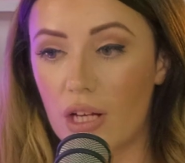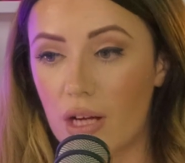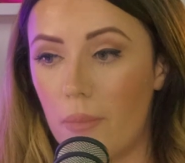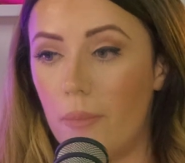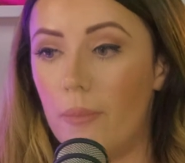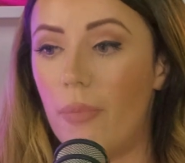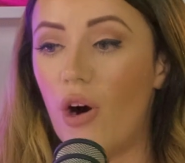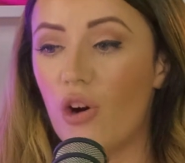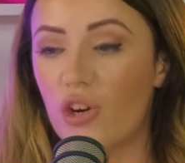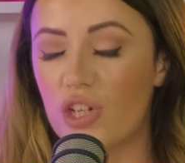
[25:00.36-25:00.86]
a
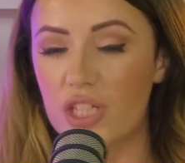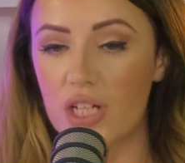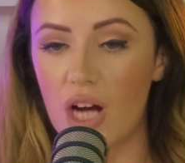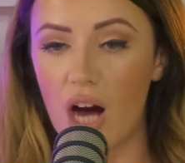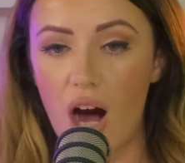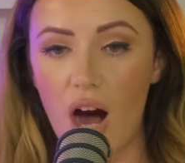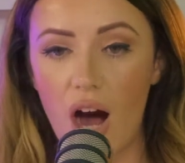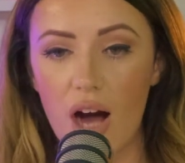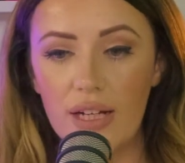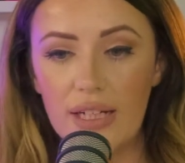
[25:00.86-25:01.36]
box
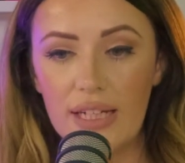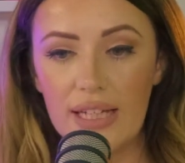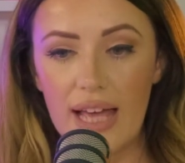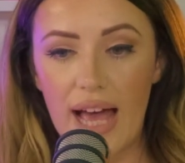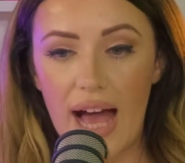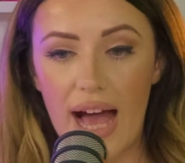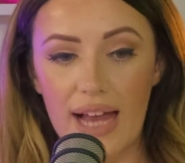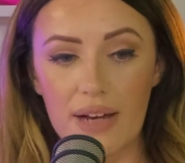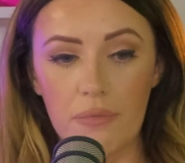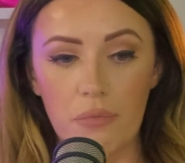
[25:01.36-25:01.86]
car,
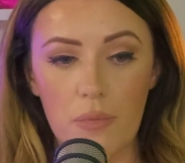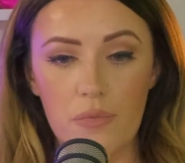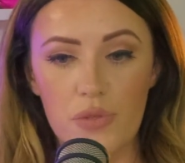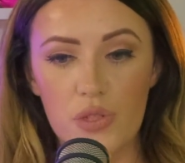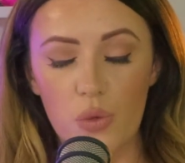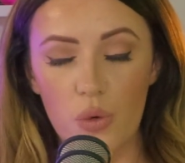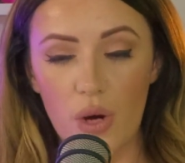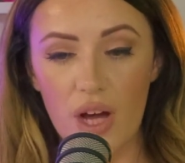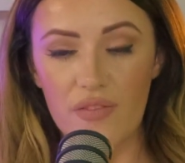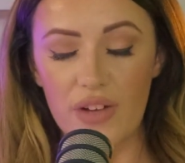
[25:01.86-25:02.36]
and I'm
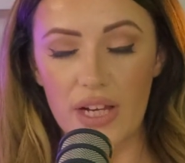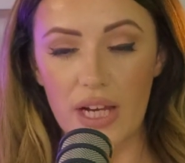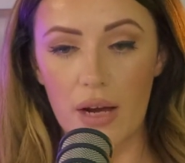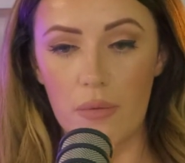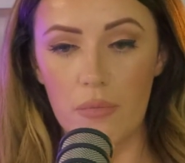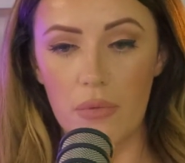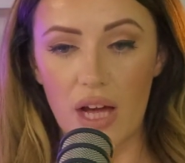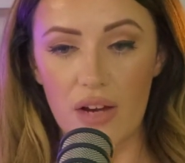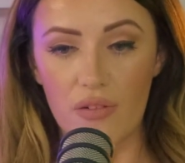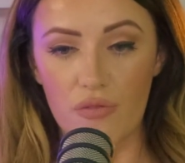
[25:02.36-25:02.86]
swerving, and
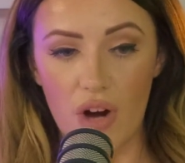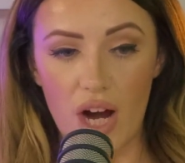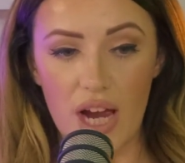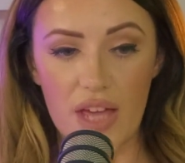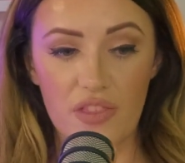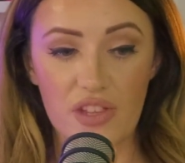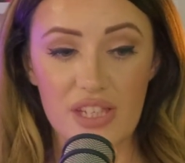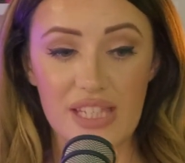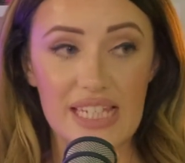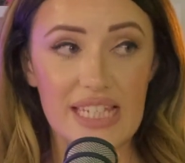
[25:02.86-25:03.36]
I'm like,
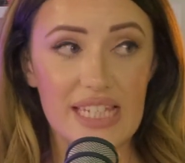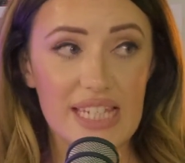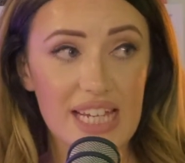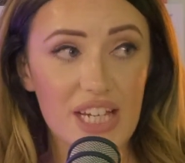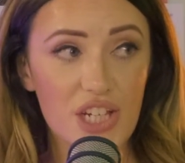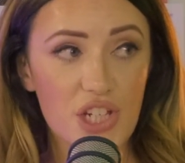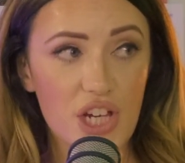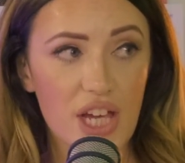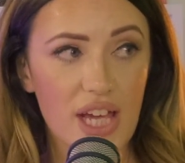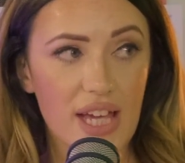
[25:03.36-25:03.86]
right, there's a
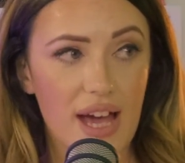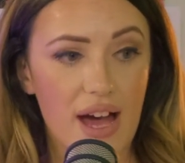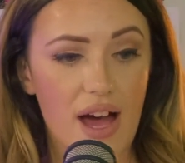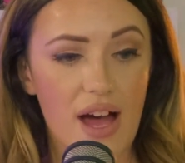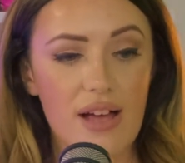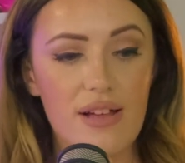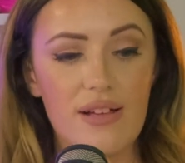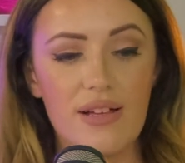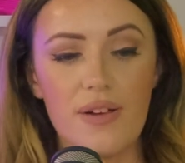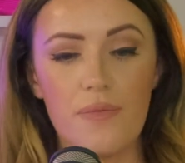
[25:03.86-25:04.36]
ditch
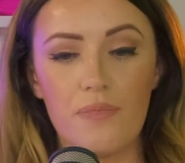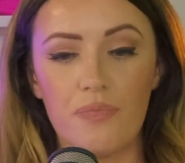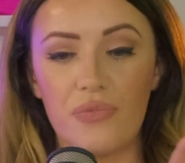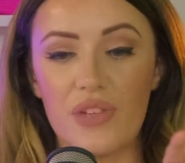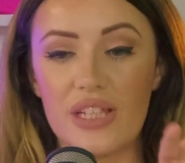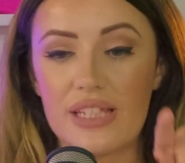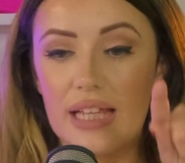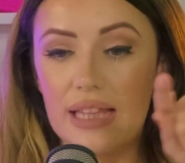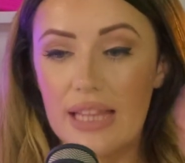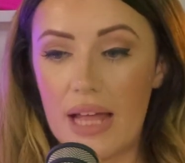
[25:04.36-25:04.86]
here,
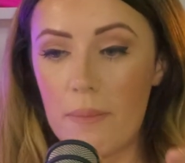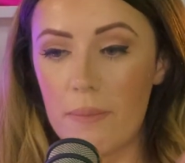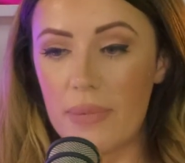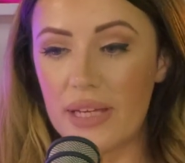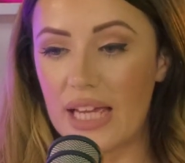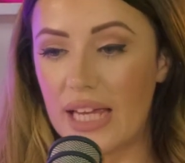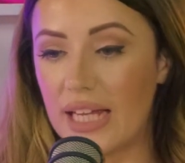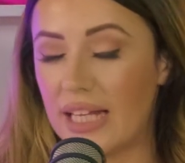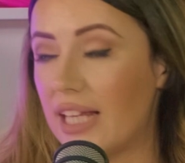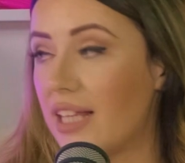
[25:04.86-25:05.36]
there's a
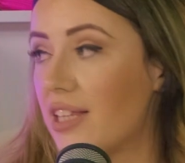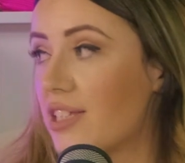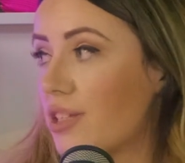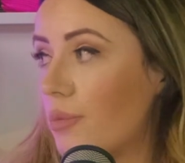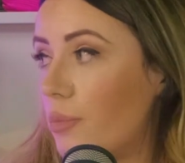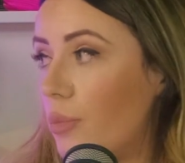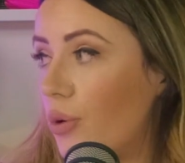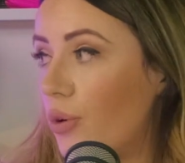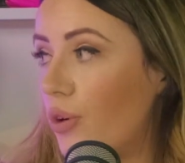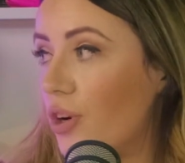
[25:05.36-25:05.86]
Lamborghini, and there's a
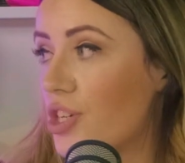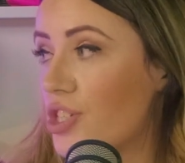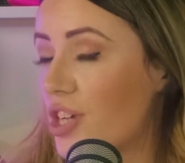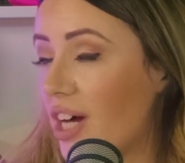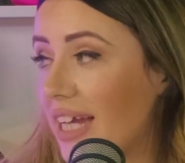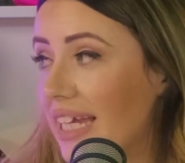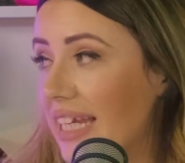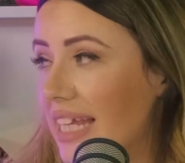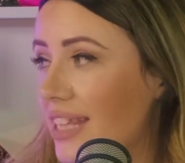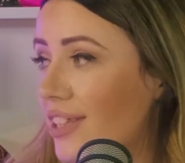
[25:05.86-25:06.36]
Porsche.
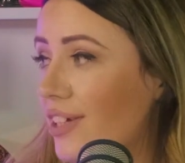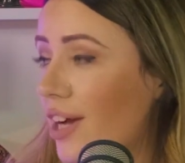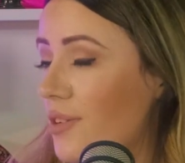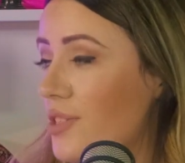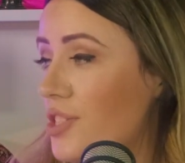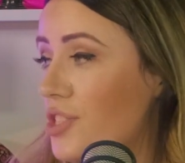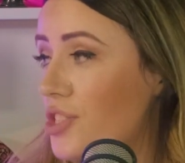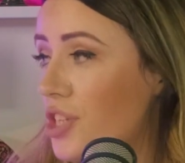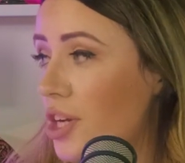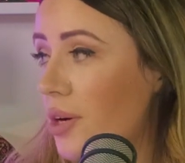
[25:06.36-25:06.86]
I can either go
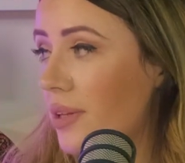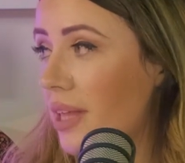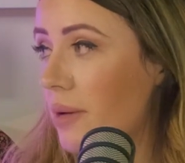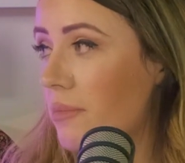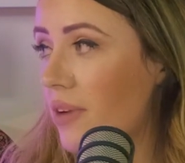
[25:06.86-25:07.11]
into two of them